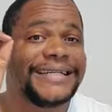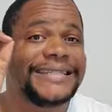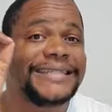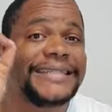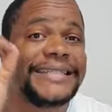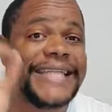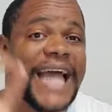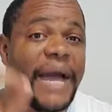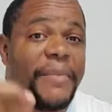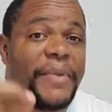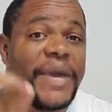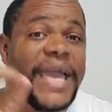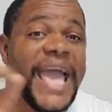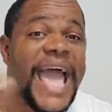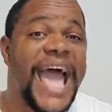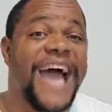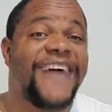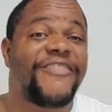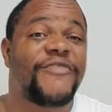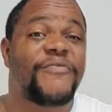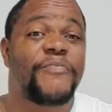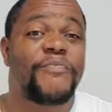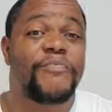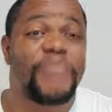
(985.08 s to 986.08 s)

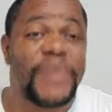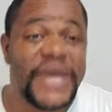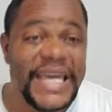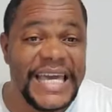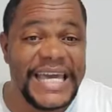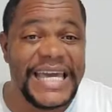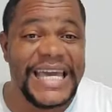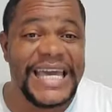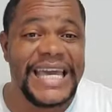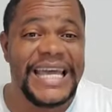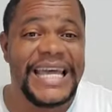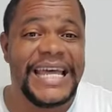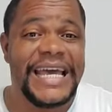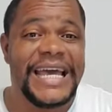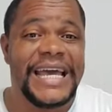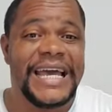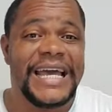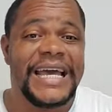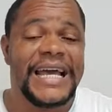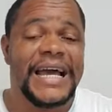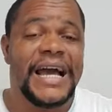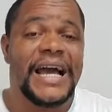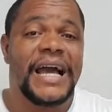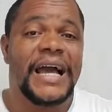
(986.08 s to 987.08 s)
WFP,
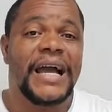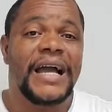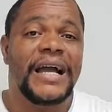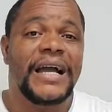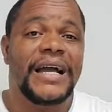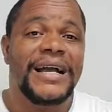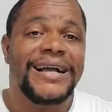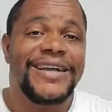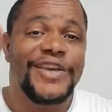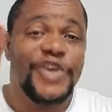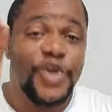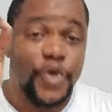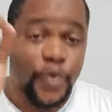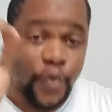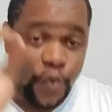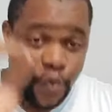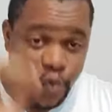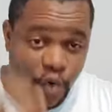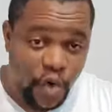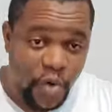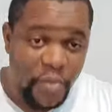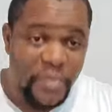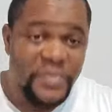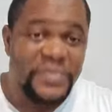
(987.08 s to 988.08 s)

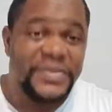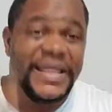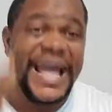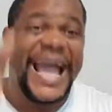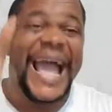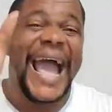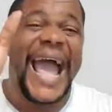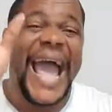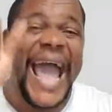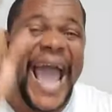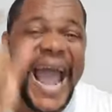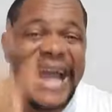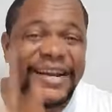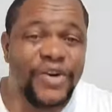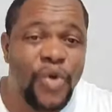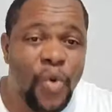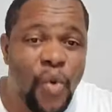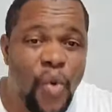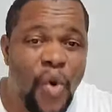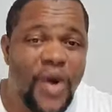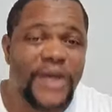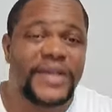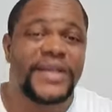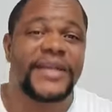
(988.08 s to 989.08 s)
the
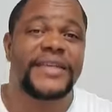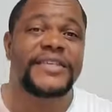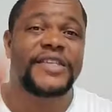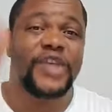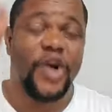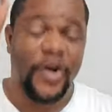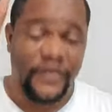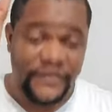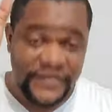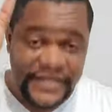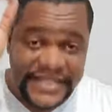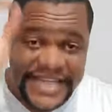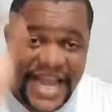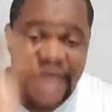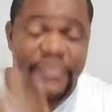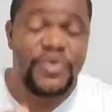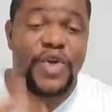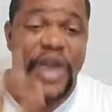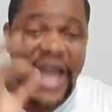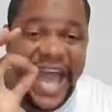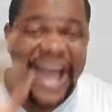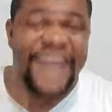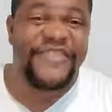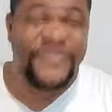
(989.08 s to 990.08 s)
headquarters of
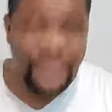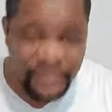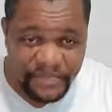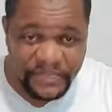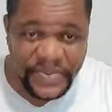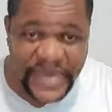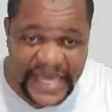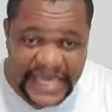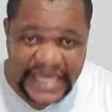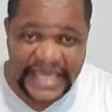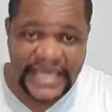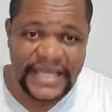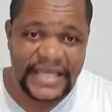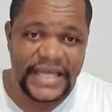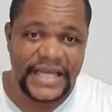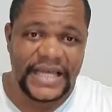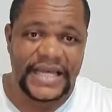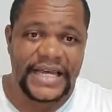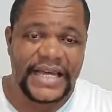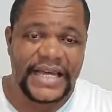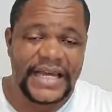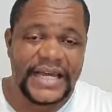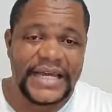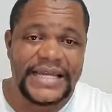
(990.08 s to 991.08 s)
WFP,
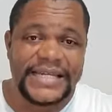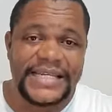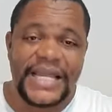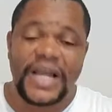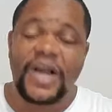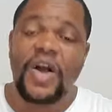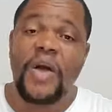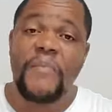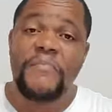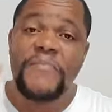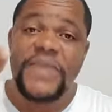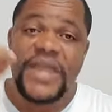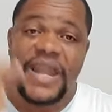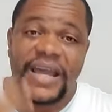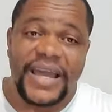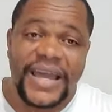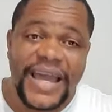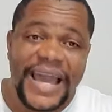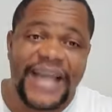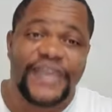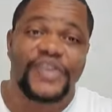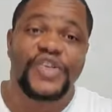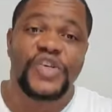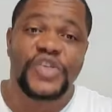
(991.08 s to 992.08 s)
the
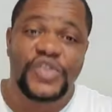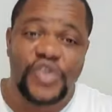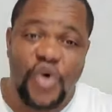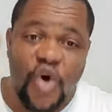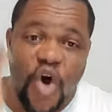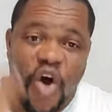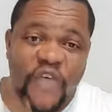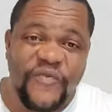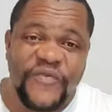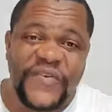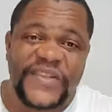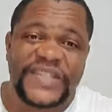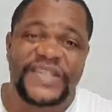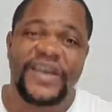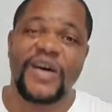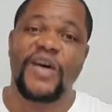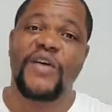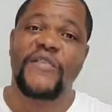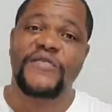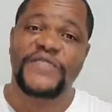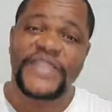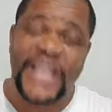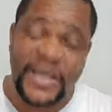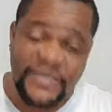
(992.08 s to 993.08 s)
communications officer
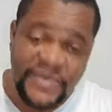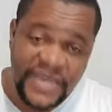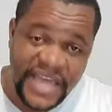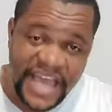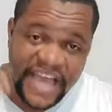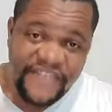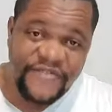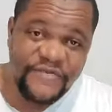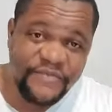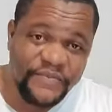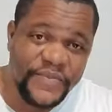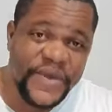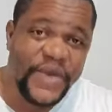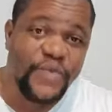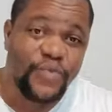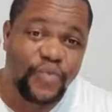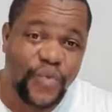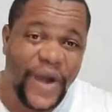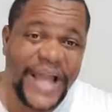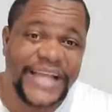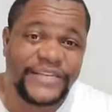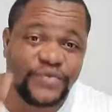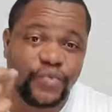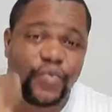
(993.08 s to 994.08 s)
of WFP,
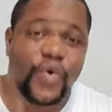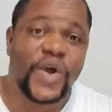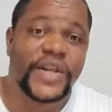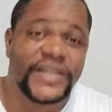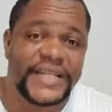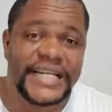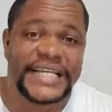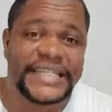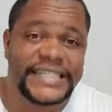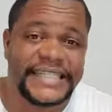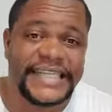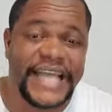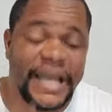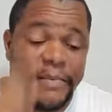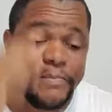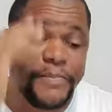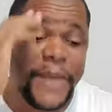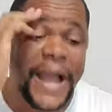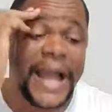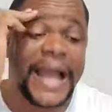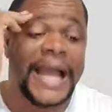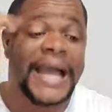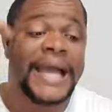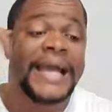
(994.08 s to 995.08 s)
writes Rodney C.
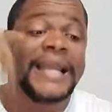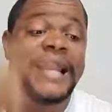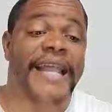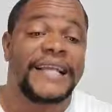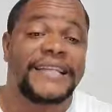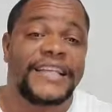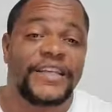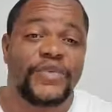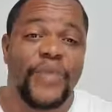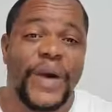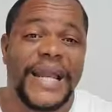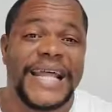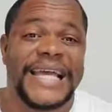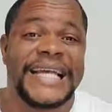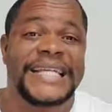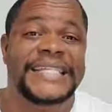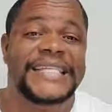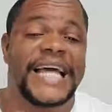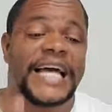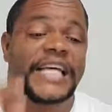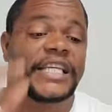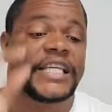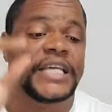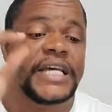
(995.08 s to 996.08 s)
back. This is what he
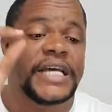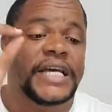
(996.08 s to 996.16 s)
says.